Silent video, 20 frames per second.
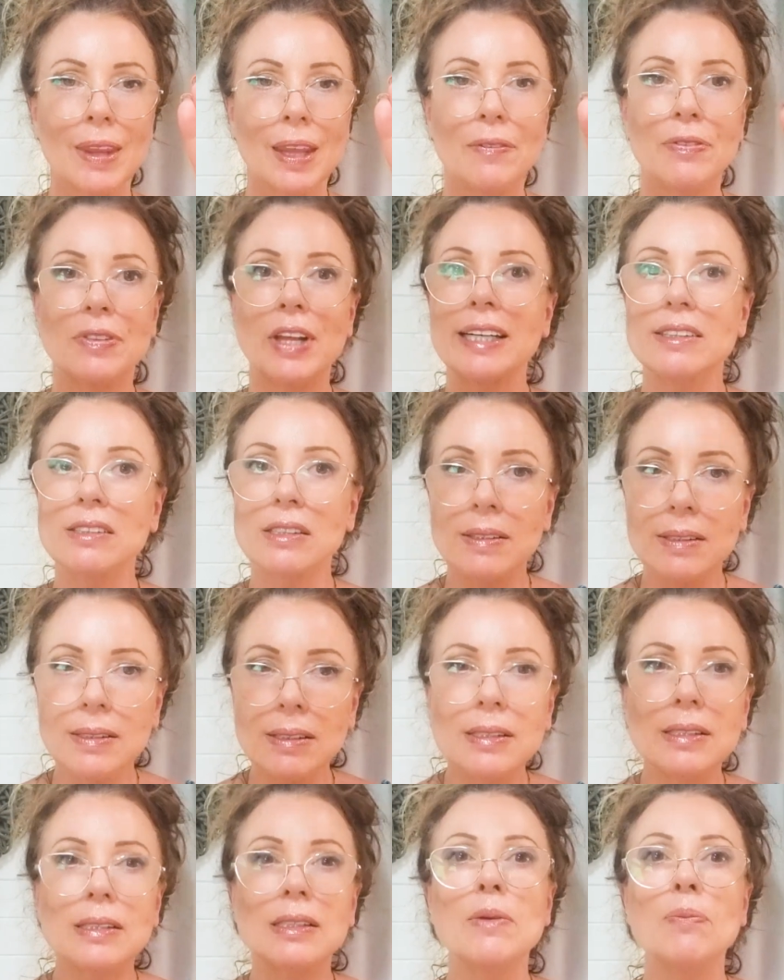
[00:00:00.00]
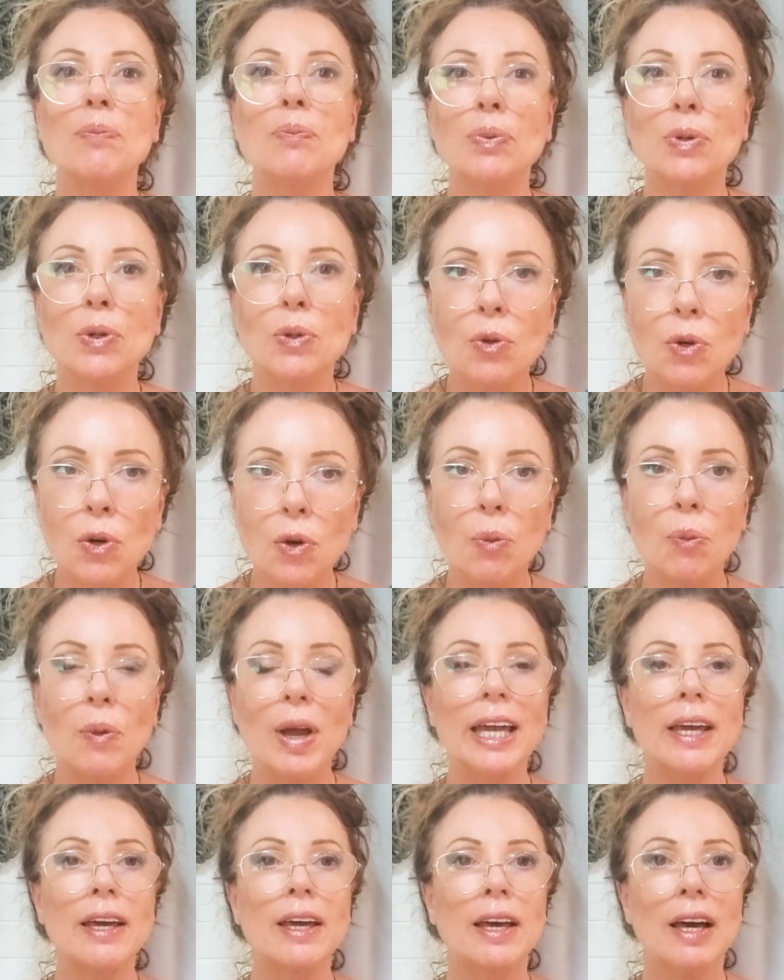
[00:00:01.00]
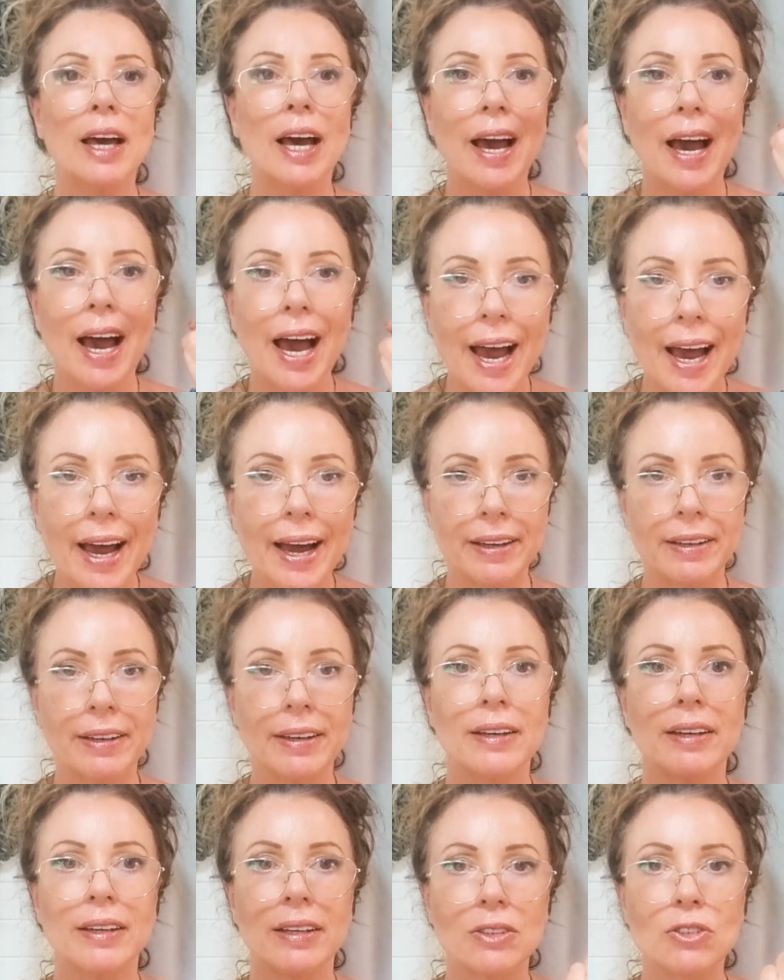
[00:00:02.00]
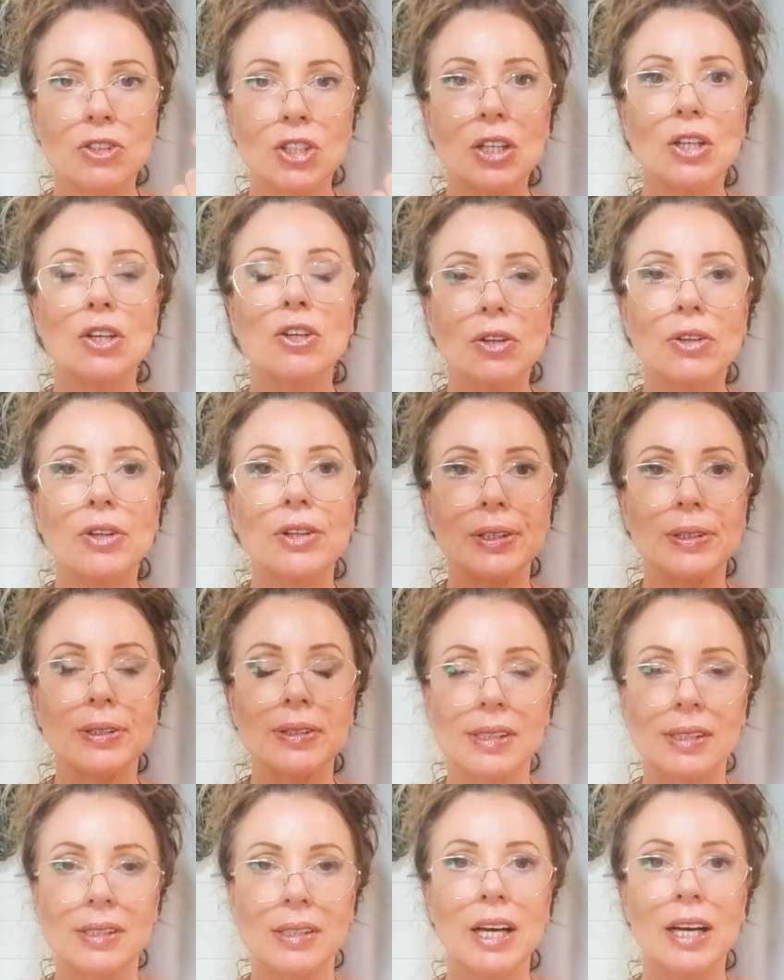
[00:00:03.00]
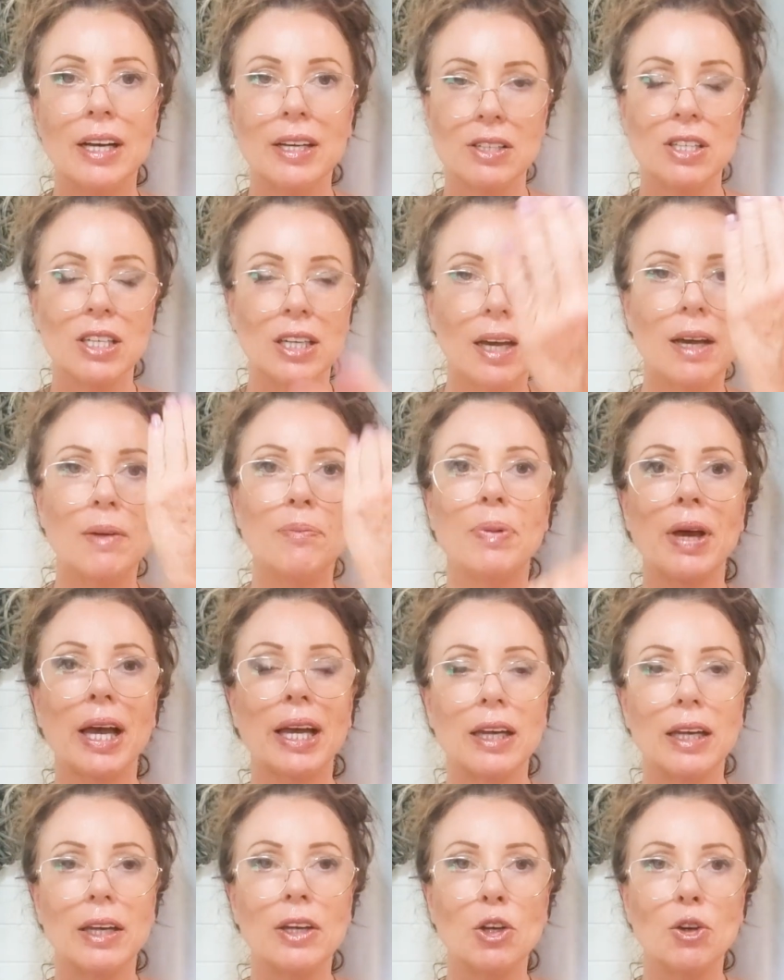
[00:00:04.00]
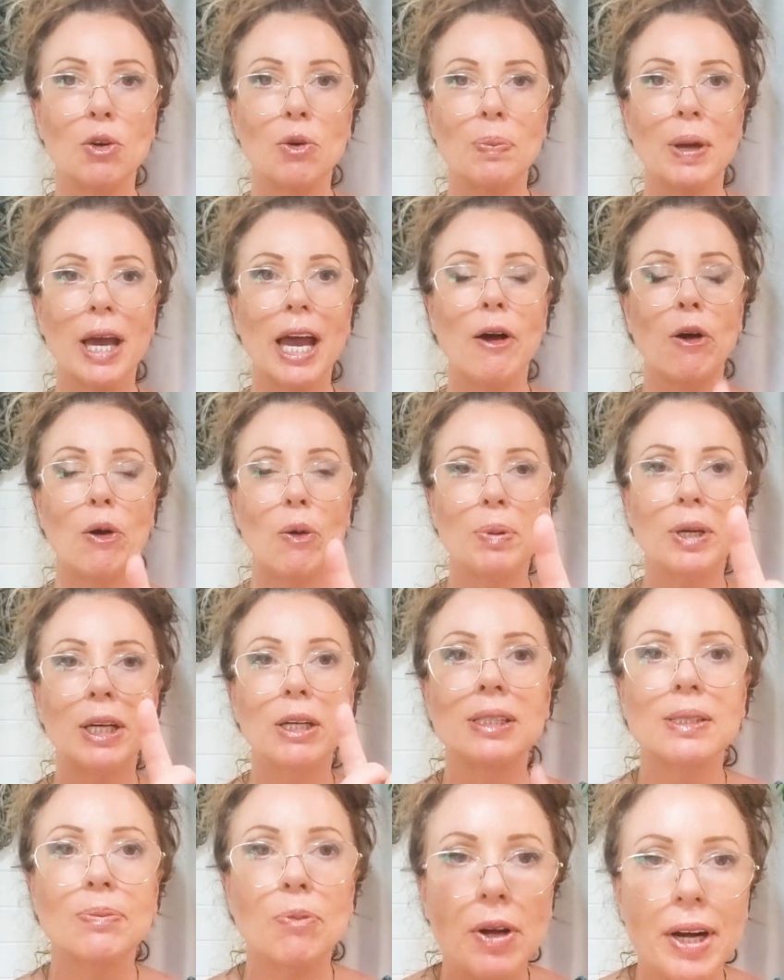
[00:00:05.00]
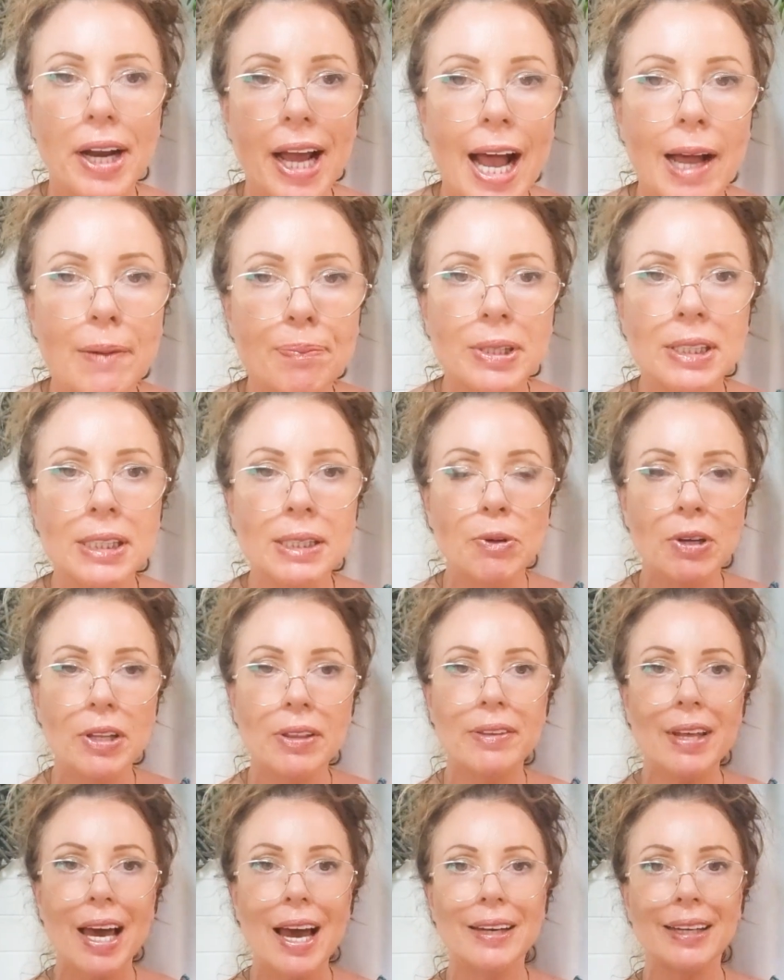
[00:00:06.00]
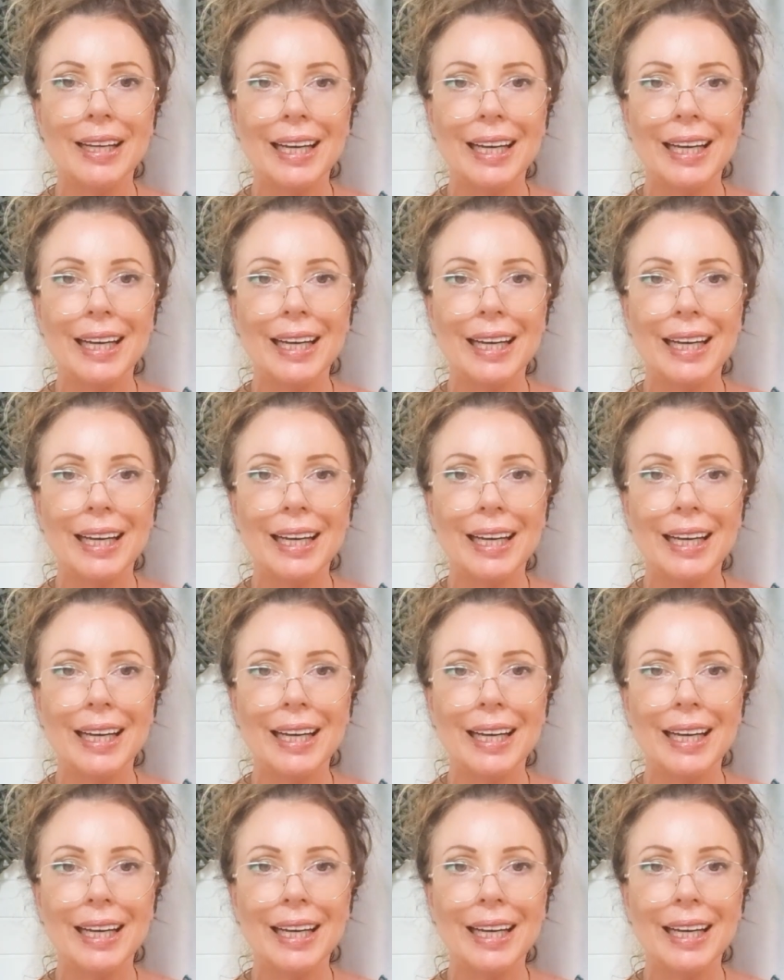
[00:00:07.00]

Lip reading: that's the simple, quick hack to use to come back into your power. Because what happens with that